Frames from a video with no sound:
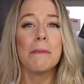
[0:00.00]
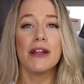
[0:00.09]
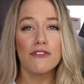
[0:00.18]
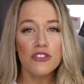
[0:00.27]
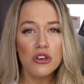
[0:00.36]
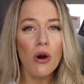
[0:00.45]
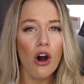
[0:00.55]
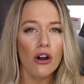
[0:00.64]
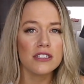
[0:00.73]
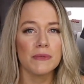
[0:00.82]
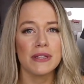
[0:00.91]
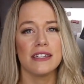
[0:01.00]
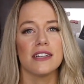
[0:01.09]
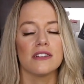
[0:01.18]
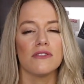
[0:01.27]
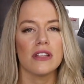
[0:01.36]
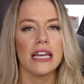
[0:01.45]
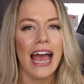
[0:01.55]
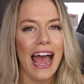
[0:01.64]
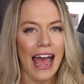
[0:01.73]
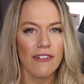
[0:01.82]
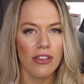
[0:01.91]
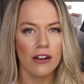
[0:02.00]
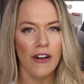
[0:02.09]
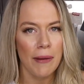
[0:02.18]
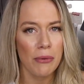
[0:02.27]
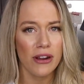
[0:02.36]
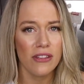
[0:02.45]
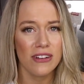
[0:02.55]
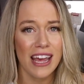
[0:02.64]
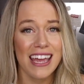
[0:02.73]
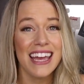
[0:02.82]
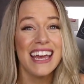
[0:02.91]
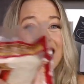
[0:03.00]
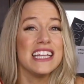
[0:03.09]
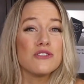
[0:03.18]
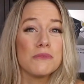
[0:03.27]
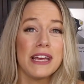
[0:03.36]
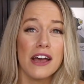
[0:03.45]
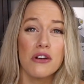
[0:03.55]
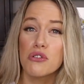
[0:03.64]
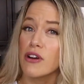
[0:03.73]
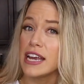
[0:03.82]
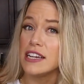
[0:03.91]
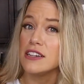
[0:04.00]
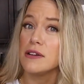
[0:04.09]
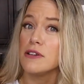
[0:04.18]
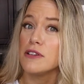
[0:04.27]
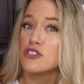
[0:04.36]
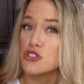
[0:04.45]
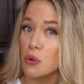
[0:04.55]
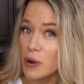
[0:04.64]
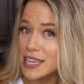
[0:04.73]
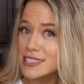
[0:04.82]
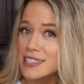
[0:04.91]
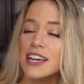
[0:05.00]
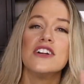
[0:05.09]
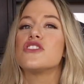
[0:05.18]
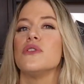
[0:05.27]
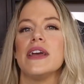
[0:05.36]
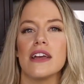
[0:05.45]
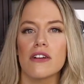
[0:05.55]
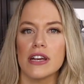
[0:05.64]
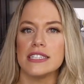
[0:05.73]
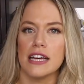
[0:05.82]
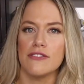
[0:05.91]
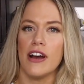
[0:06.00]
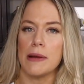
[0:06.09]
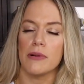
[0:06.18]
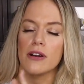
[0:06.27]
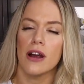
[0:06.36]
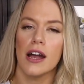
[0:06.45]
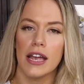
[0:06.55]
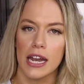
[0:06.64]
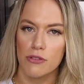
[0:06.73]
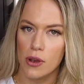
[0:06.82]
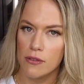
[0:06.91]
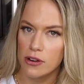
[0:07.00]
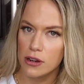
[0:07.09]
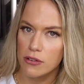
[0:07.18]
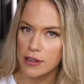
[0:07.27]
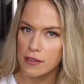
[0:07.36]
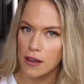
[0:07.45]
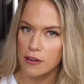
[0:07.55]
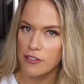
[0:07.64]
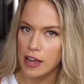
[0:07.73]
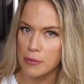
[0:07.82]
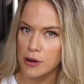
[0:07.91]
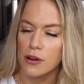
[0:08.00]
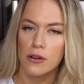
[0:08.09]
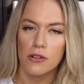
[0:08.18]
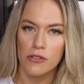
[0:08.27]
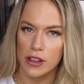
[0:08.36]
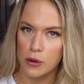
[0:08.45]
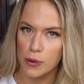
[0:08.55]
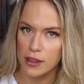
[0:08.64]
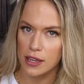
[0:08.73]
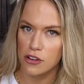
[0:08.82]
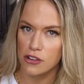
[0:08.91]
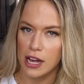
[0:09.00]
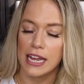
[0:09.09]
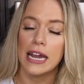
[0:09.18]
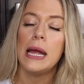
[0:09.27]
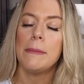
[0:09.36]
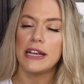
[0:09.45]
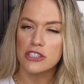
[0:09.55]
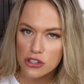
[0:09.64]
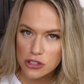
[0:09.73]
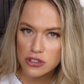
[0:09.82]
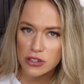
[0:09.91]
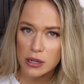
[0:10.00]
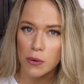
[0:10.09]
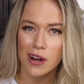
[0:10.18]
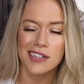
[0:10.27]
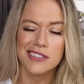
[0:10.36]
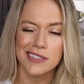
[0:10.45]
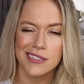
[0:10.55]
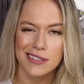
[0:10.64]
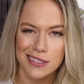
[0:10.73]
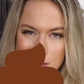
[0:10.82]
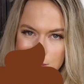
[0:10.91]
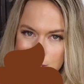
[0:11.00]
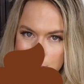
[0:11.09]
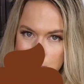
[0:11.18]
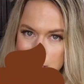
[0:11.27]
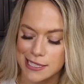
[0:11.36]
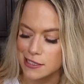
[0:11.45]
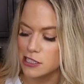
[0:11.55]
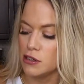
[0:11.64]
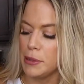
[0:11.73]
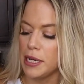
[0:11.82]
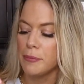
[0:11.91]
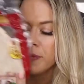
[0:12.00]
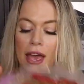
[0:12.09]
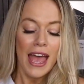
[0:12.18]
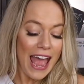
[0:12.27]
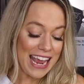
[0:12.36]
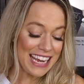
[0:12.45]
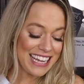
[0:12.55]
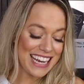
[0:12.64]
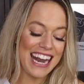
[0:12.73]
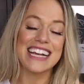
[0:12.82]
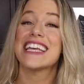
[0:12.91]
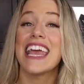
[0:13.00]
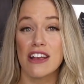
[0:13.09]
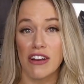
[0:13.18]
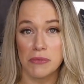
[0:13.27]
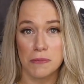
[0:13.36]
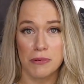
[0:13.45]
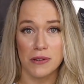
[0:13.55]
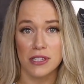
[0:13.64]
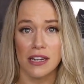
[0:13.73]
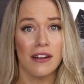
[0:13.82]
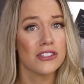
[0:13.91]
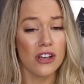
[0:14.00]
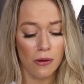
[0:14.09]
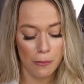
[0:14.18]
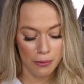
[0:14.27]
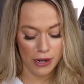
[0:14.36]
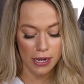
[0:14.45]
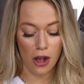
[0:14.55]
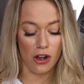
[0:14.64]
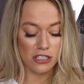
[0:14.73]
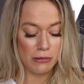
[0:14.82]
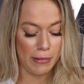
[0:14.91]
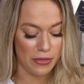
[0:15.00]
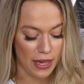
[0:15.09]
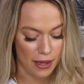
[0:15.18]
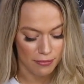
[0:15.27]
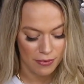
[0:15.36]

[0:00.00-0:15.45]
but if you are someone that doesn't really have a lot of fiber in their day, this would be a great choice to increase that fiber. Again, if you ever increase a lot of fiber really quickly in your diet, make sure you're drinking water so you don't get constipated, you know what I mean? And it has 8 grams of protein, so pretty awesome about that.